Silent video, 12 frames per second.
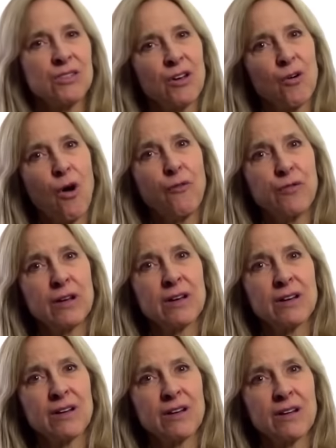They're
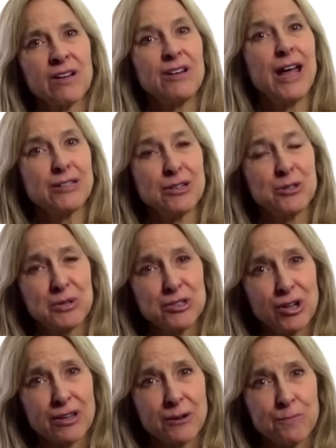often connected to
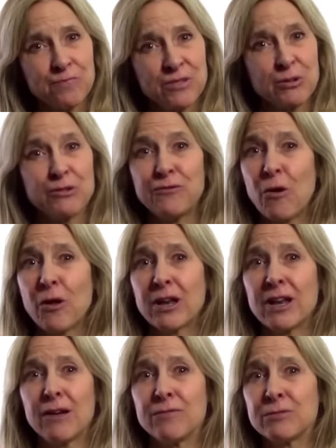each other. You can fall
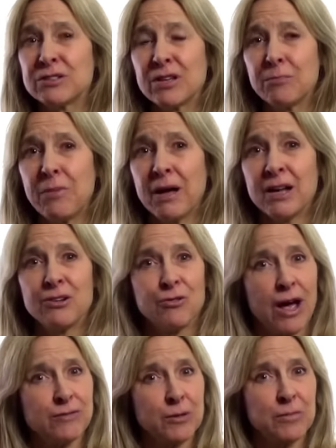in love with somebody,
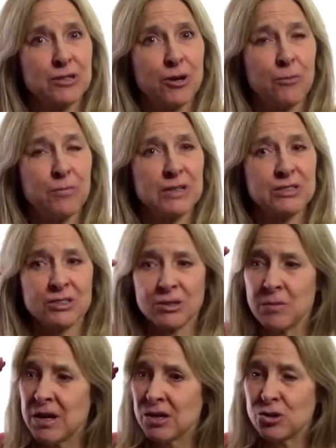drives up the dopamine
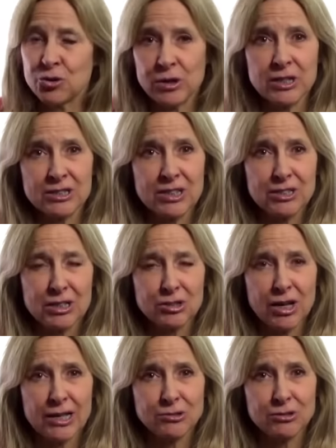system, triggers the
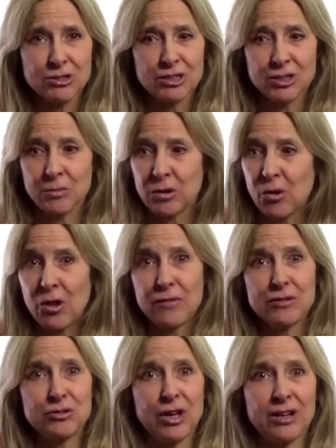testosterone system, and all
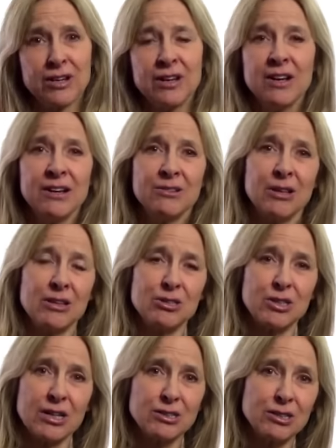of a sudden, they're the
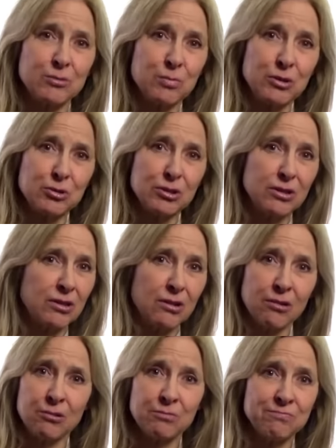sexiest person in the
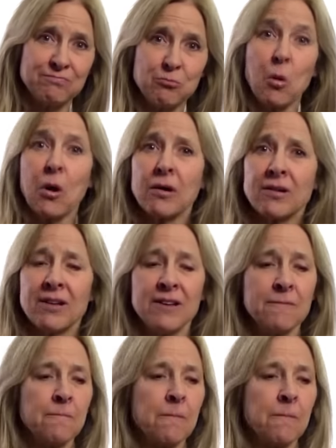whole world.